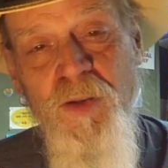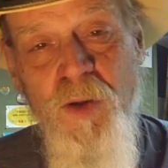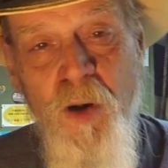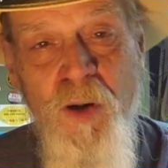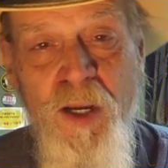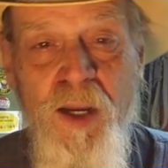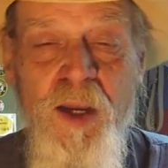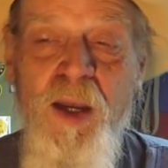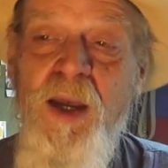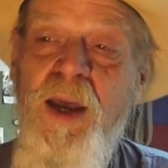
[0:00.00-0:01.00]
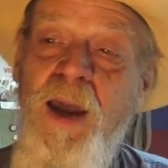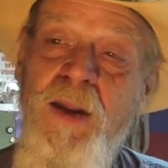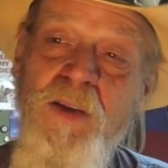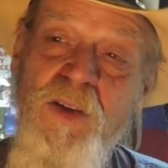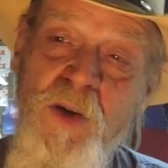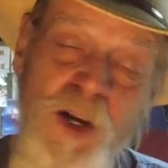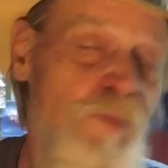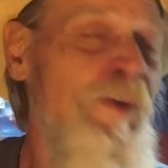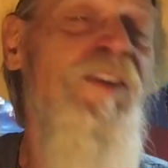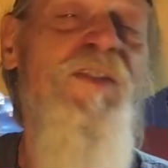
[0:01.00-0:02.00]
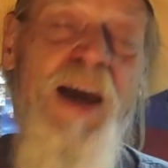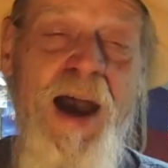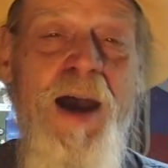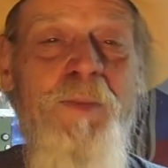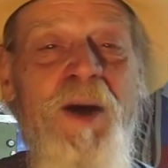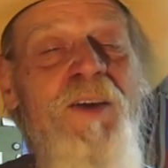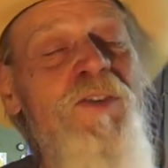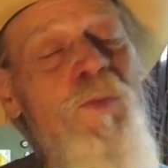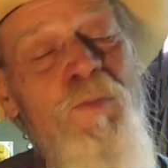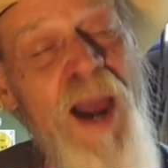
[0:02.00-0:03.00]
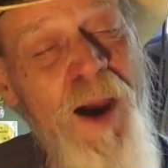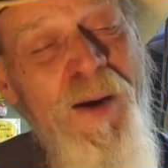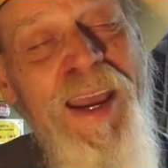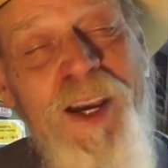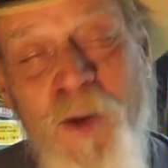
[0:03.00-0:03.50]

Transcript: growing, and it's Christmas time. So Merry